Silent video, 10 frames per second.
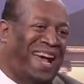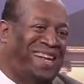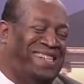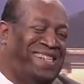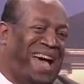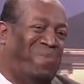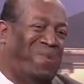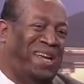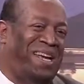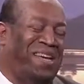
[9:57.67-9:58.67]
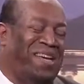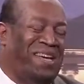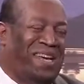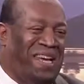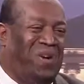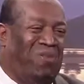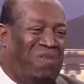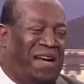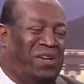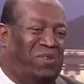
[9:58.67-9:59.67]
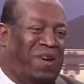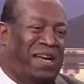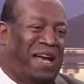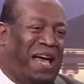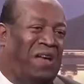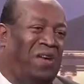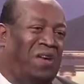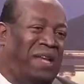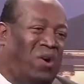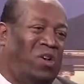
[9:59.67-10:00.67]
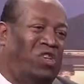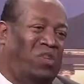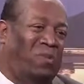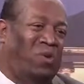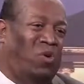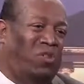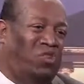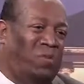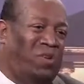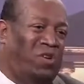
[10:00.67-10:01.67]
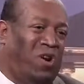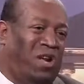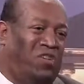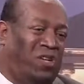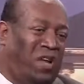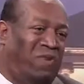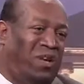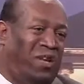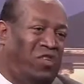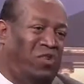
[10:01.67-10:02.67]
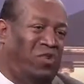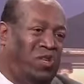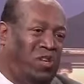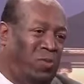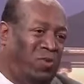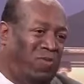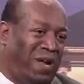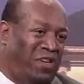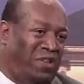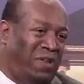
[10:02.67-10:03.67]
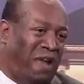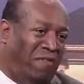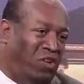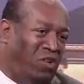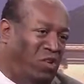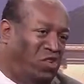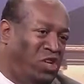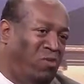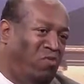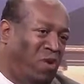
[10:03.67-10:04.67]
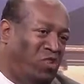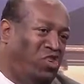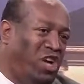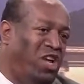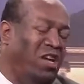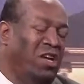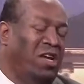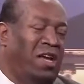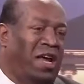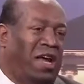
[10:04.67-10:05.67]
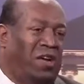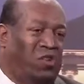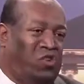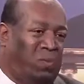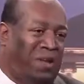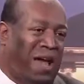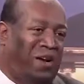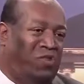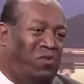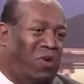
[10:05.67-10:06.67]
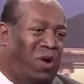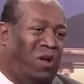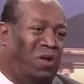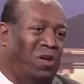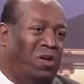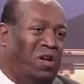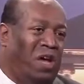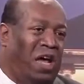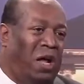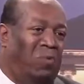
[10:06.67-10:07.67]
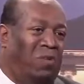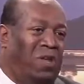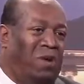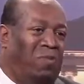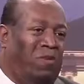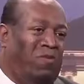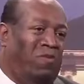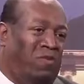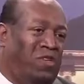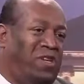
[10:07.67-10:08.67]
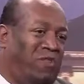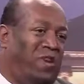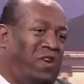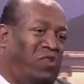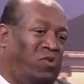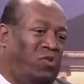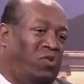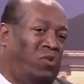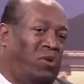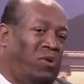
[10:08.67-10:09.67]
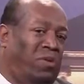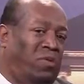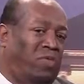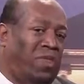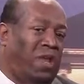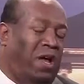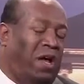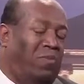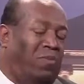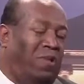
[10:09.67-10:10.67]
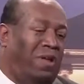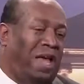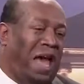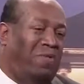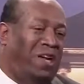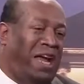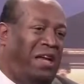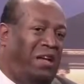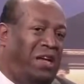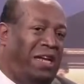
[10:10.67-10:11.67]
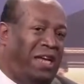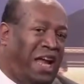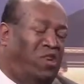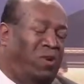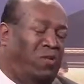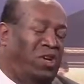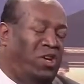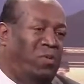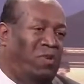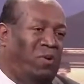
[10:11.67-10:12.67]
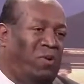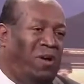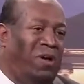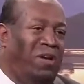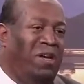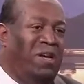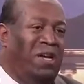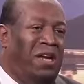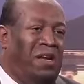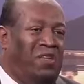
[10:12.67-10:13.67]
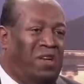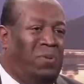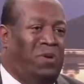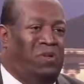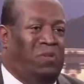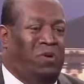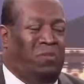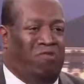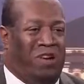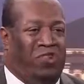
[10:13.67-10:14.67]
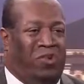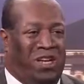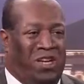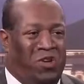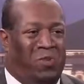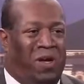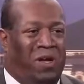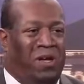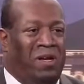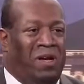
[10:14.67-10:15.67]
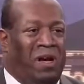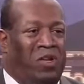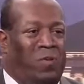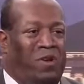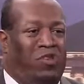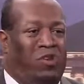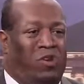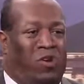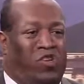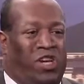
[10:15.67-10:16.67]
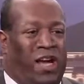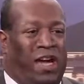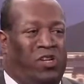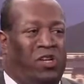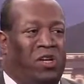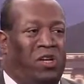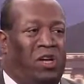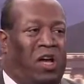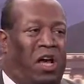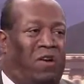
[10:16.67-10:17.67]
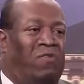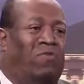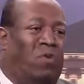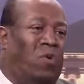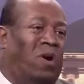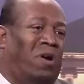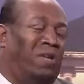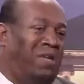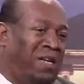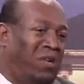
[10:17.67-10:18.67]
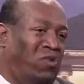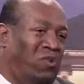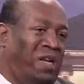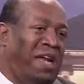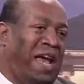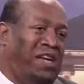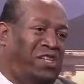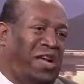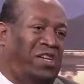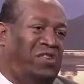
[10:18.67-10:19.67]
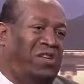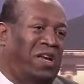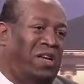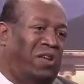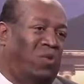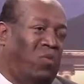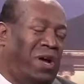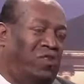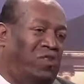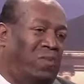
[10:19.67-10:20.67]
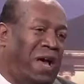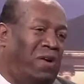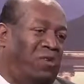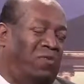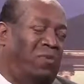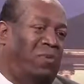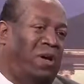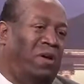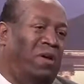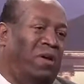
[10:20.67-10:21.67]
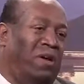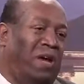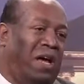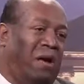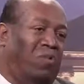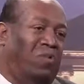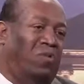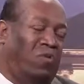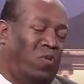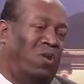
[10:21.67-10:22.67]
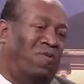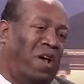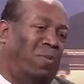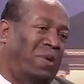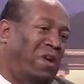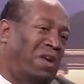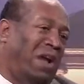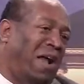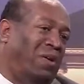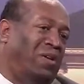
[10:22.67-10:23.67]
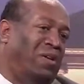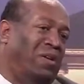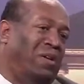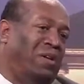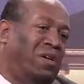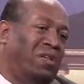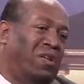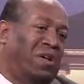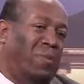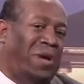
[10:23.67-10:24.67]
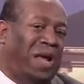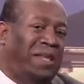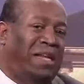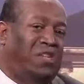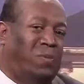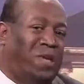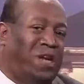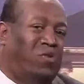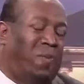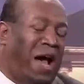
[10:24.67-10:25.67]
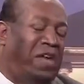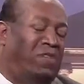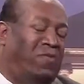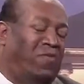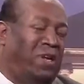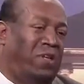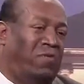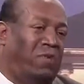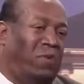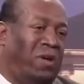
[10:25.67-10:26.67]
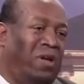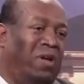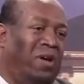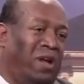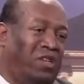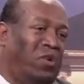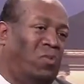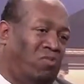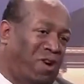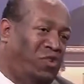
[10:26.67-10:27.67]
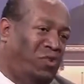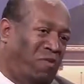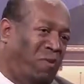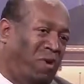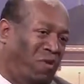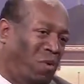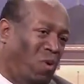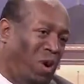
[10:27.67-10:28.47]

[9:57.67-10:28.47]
chaos is happening in Caracas right now, the oil ship, the oil shipments have gone down significantly. the Cuba's finding something having to negotiate with Russia and other suppliers for oil. Um, but for us individuals who are um, advocating uh, engagement with Cuba, if you will, you know, it's going to put a certain pressure on Cuba uh, to be able to negotiate uh, for more deals with the United States and other Western powers, if you will, um, for more development on the island. So, I mean, I think that's a potential positive effect, if you will, on this whole pressure, if you will, over